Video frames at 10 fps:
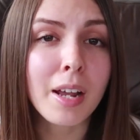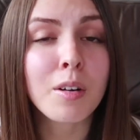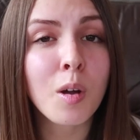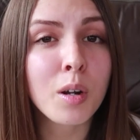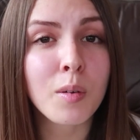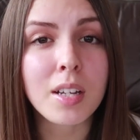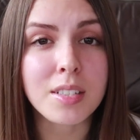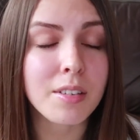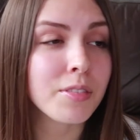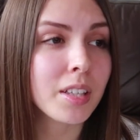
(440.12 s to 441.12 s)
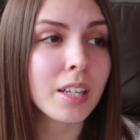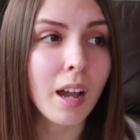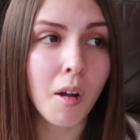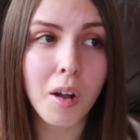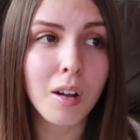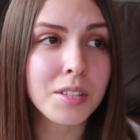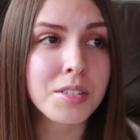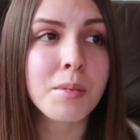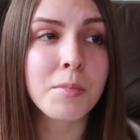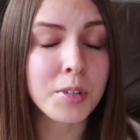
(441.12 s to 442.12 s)
I don't know what it was. I feel like
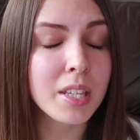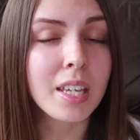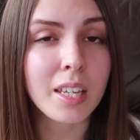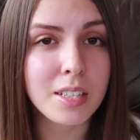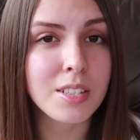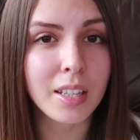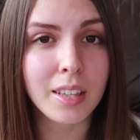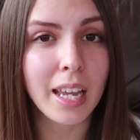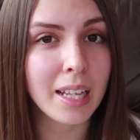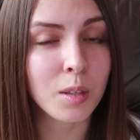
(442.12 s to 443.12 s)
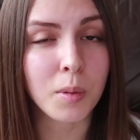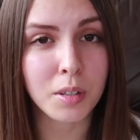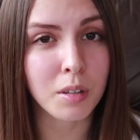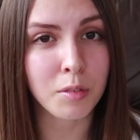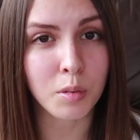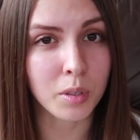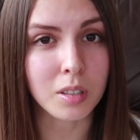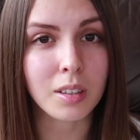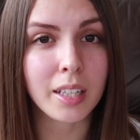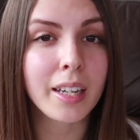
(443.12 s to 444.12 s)
alcoholism really is like the 8th wonder of the
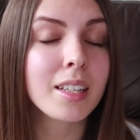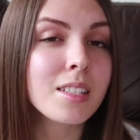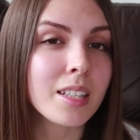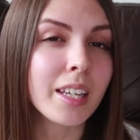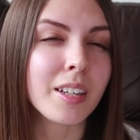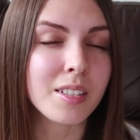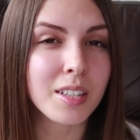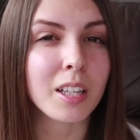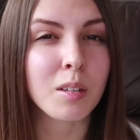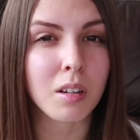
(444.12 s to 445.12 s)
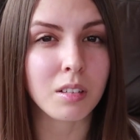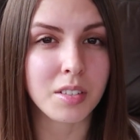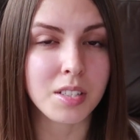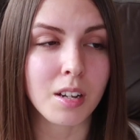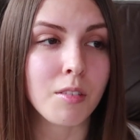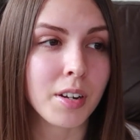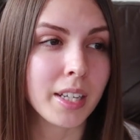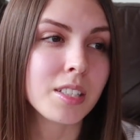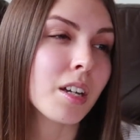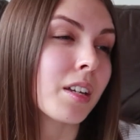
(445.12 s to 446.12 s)
world. Like, I can sit here and tell you all of this stuff, and I
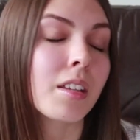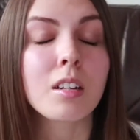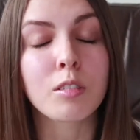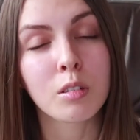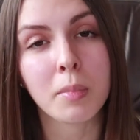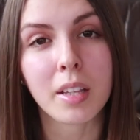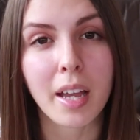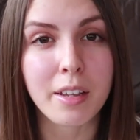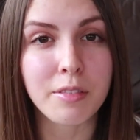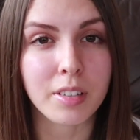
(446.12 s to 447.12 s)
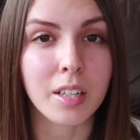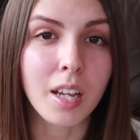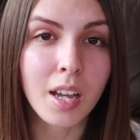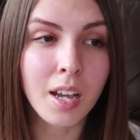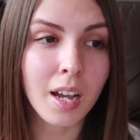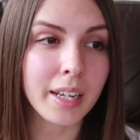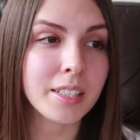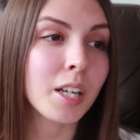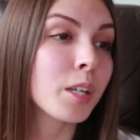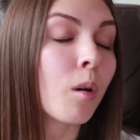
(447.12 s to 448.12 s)
can tell you that I ruined my life, and I
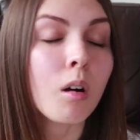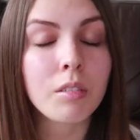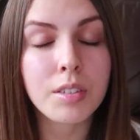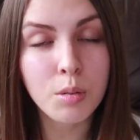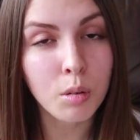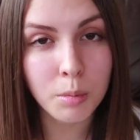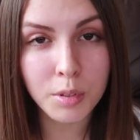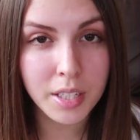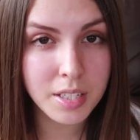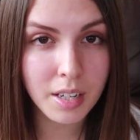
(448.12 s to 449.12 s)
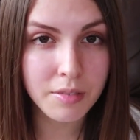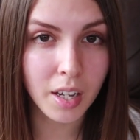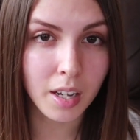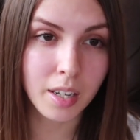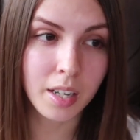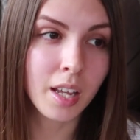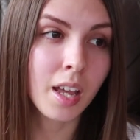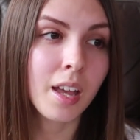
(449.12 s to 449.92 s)
can tell you all of these horrible things that I've done,